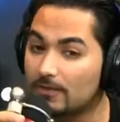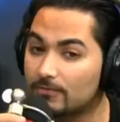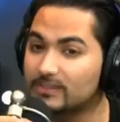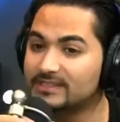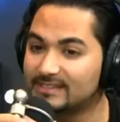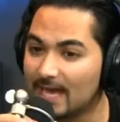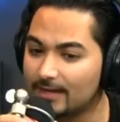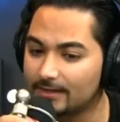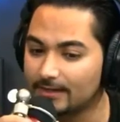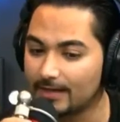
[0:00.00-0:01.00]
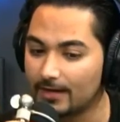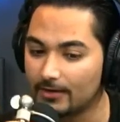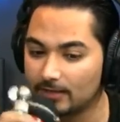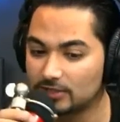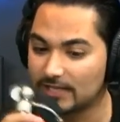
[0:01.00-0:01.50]
every Saturday now.
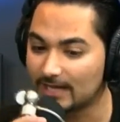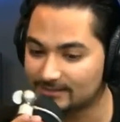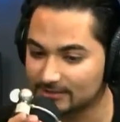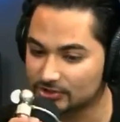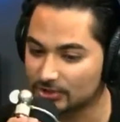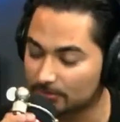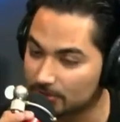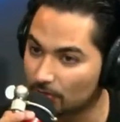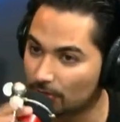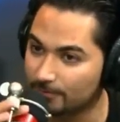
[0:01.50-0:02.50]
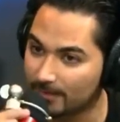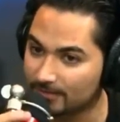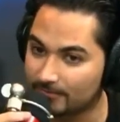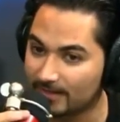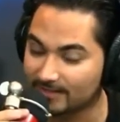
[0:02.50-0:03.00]
And Jess is so annoyed by
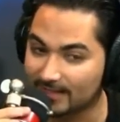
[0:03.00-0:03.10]
the fact